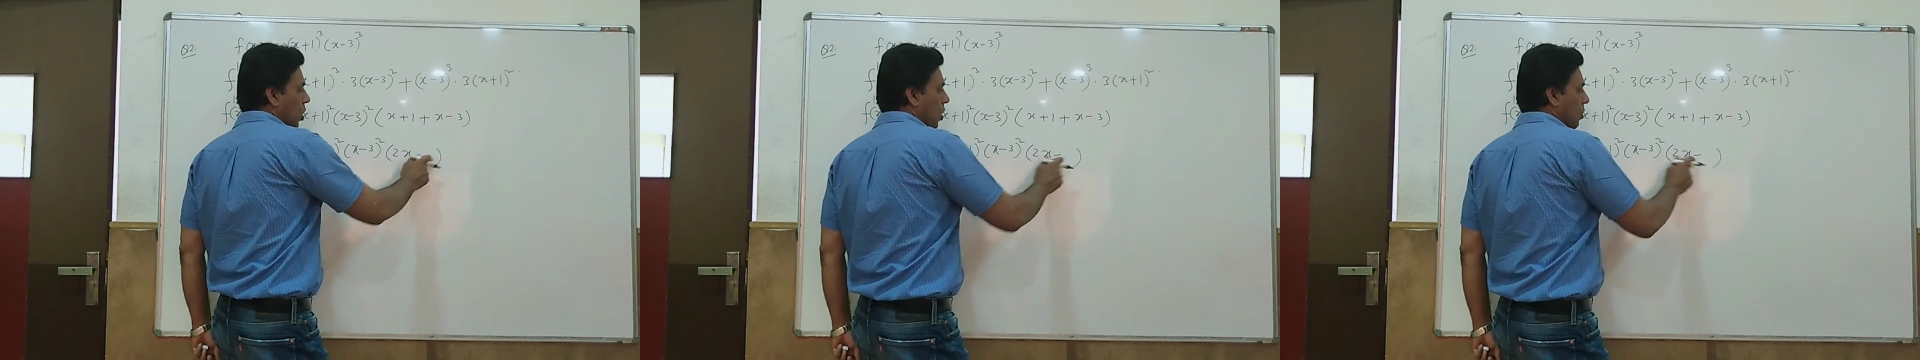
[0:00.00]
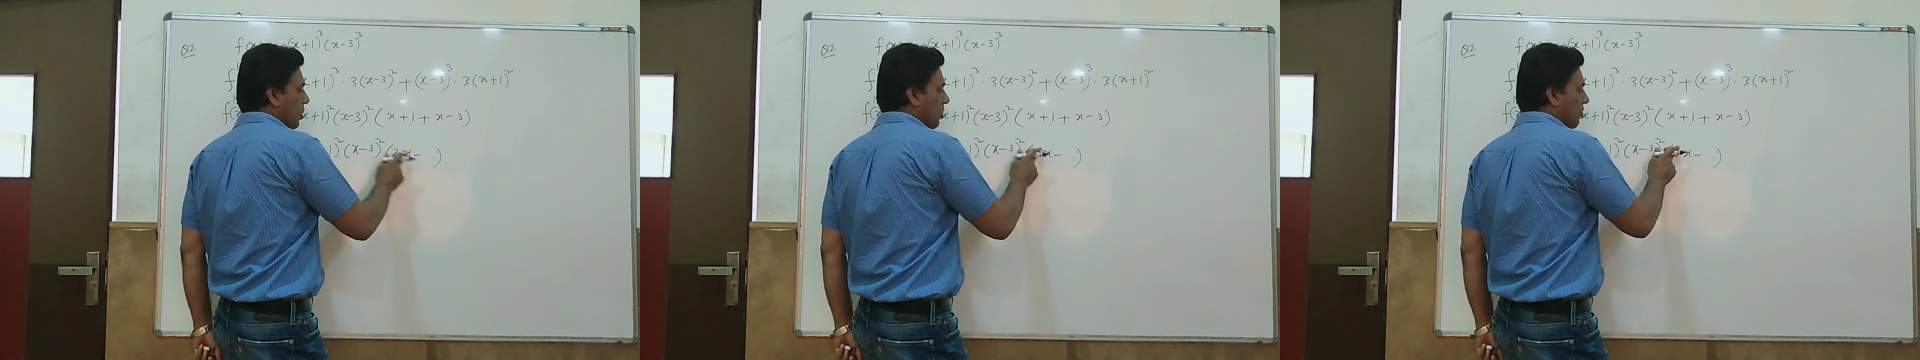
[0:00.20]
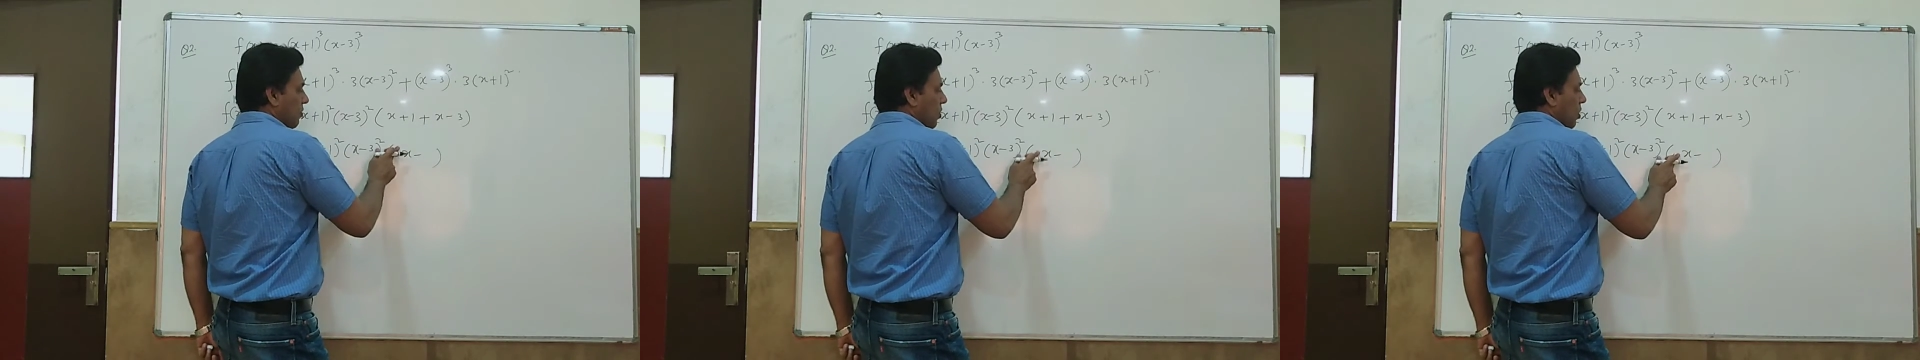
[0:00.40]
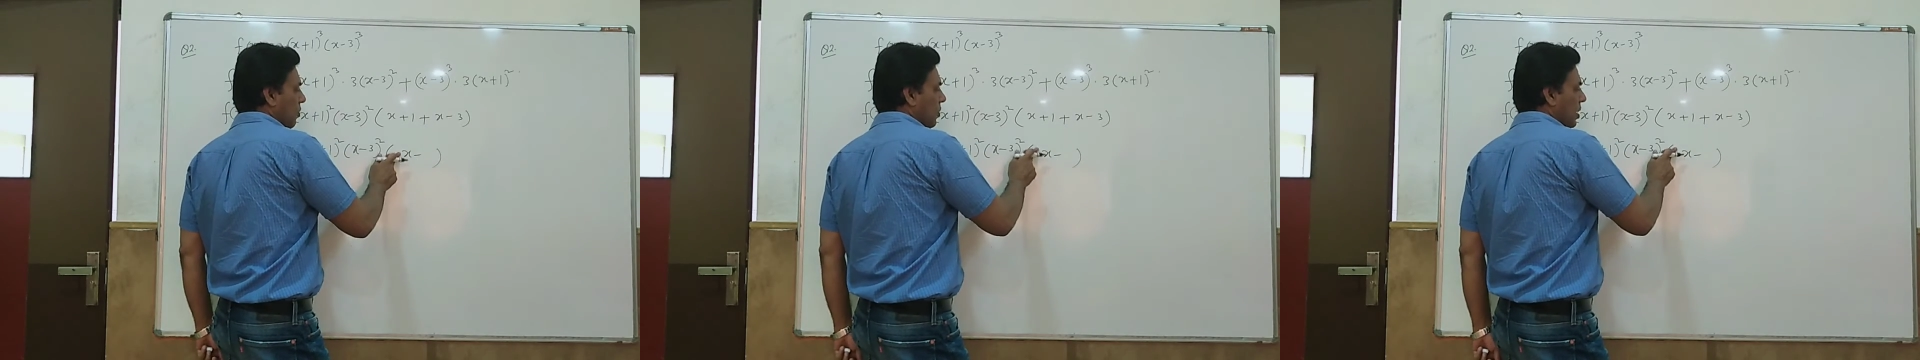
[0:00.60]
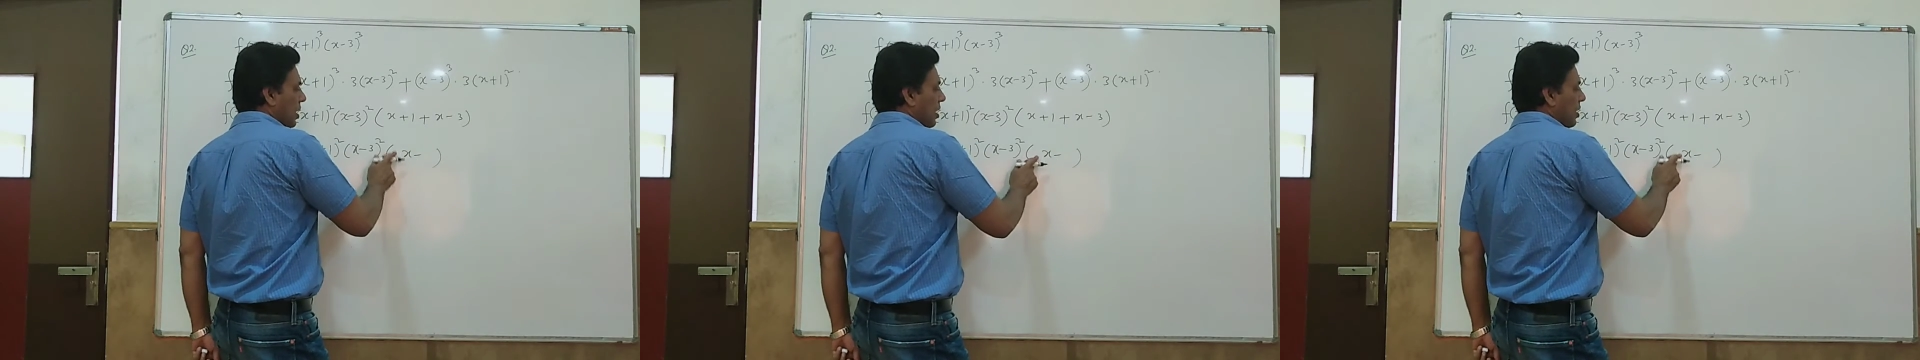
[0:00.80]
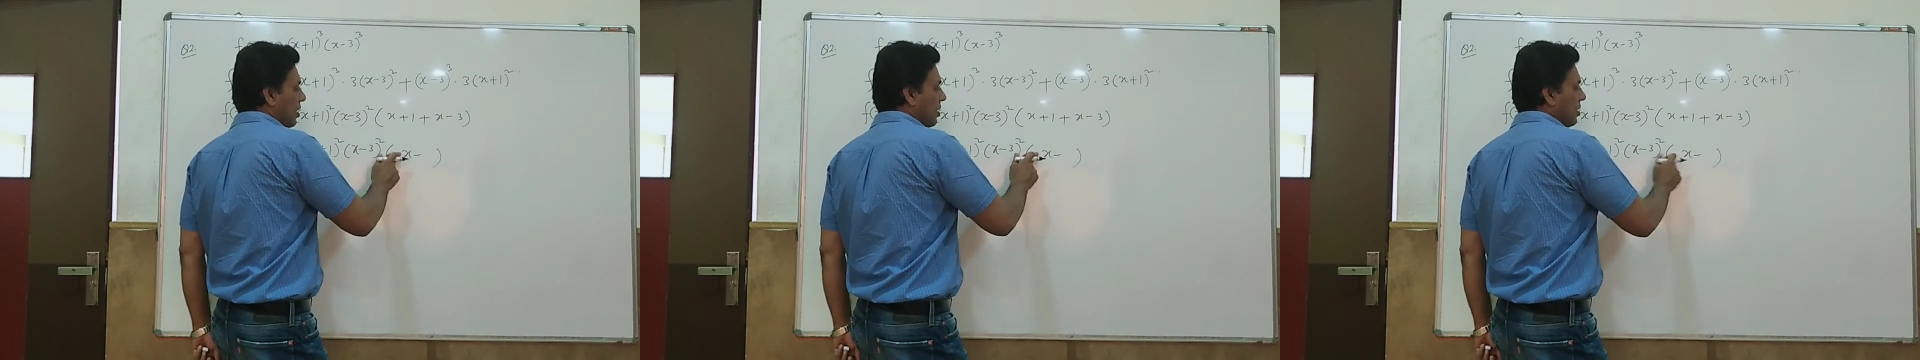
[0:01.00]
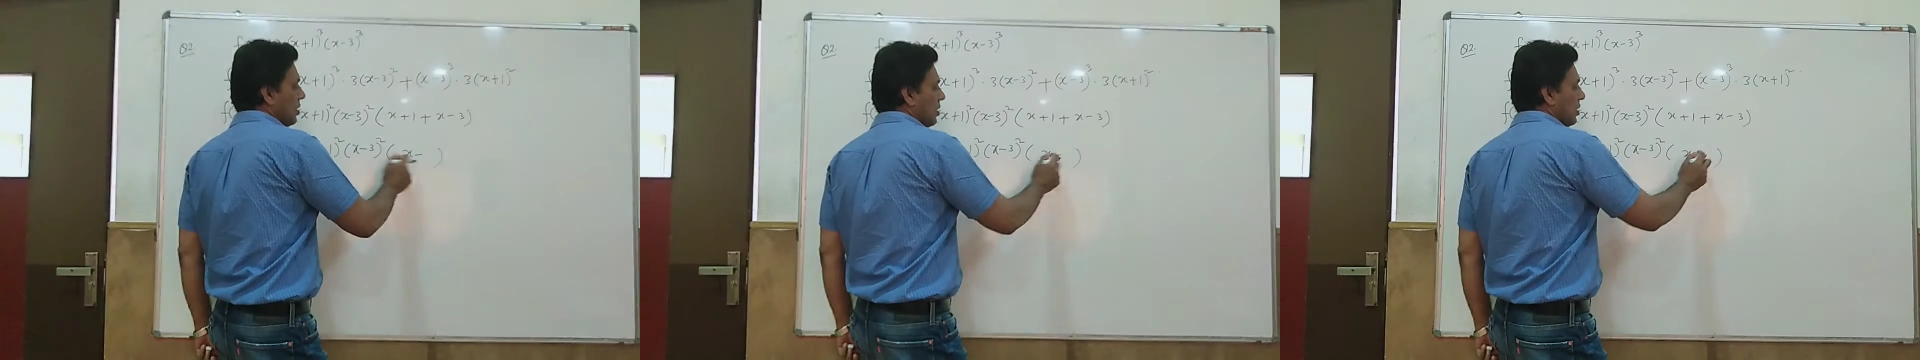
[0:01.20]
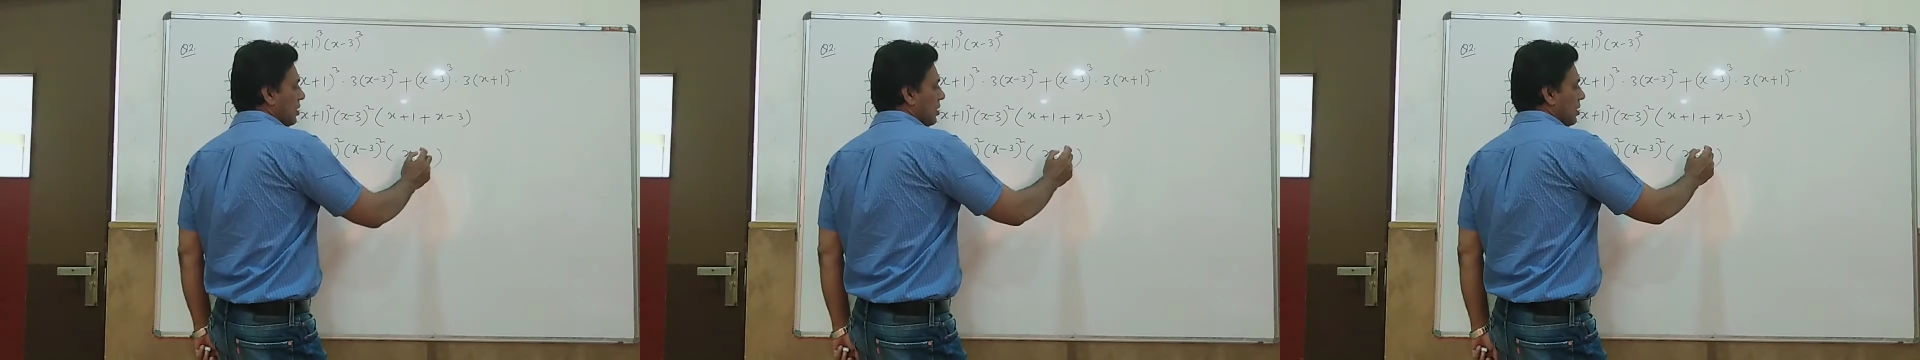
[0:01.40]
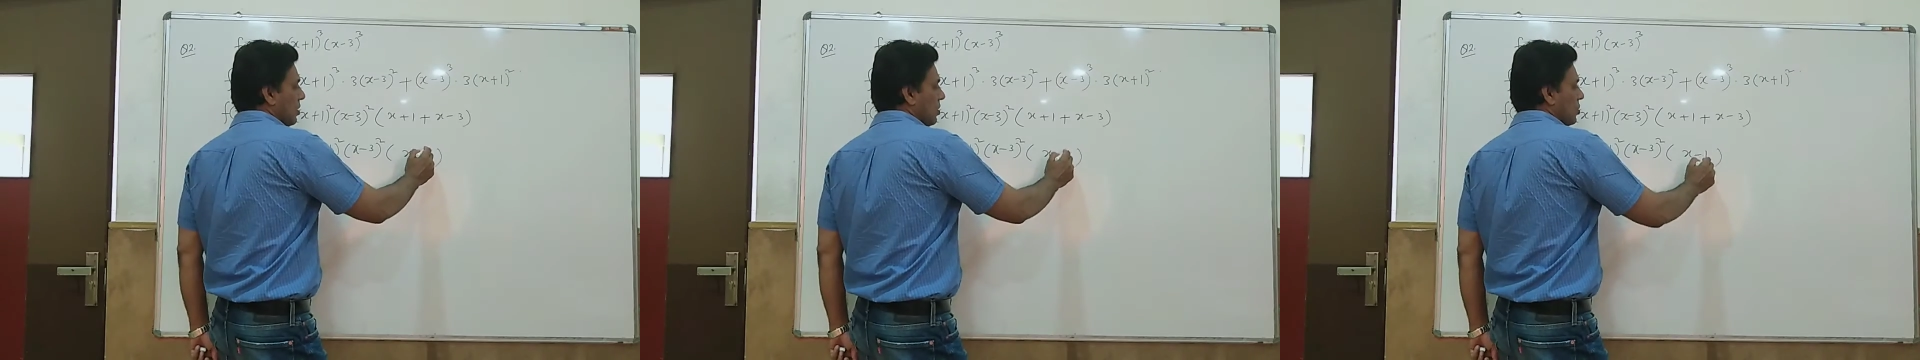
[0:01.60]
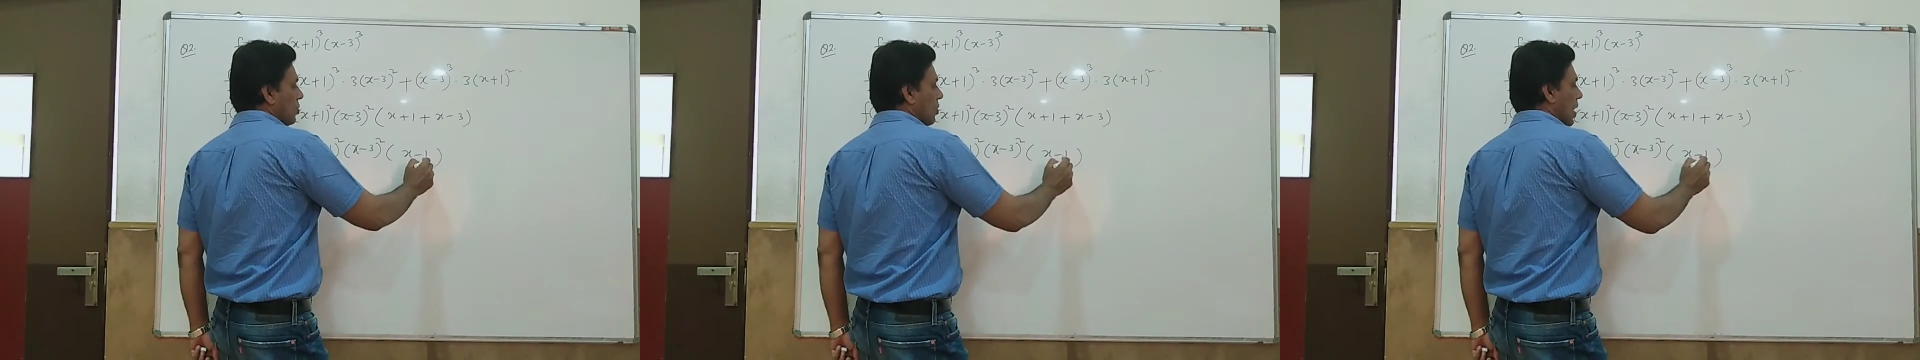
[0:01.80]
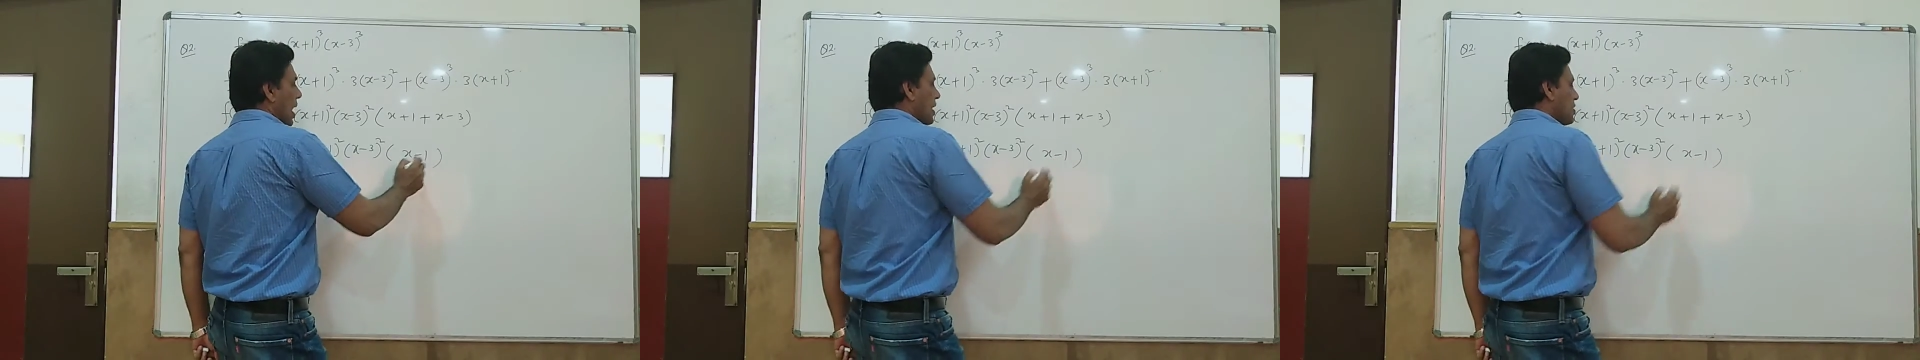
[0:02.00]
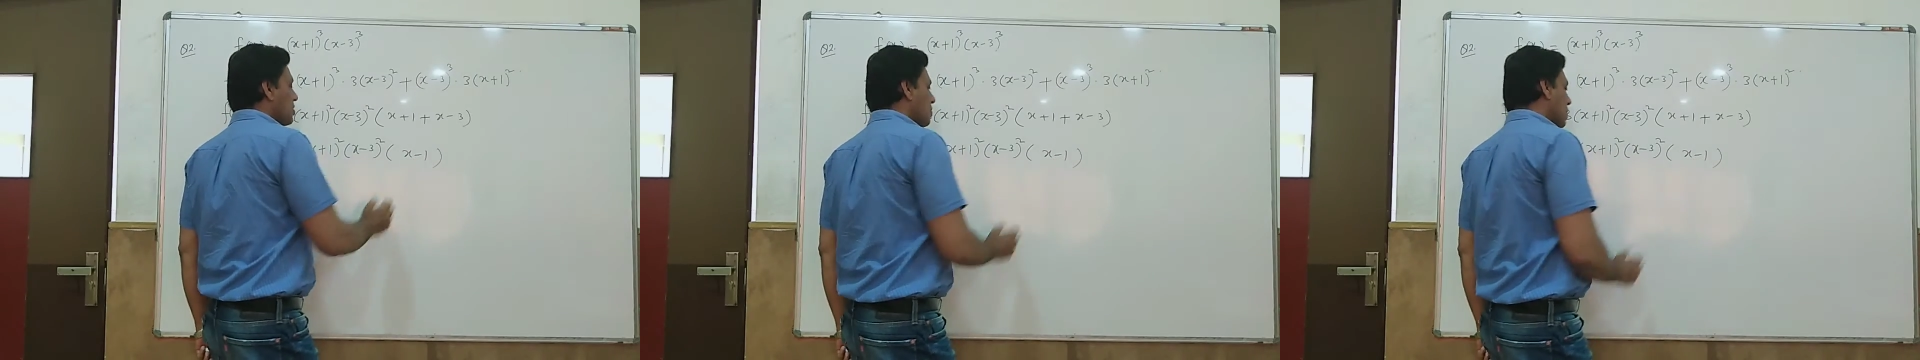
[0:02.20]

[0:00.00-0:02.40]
common from here. So x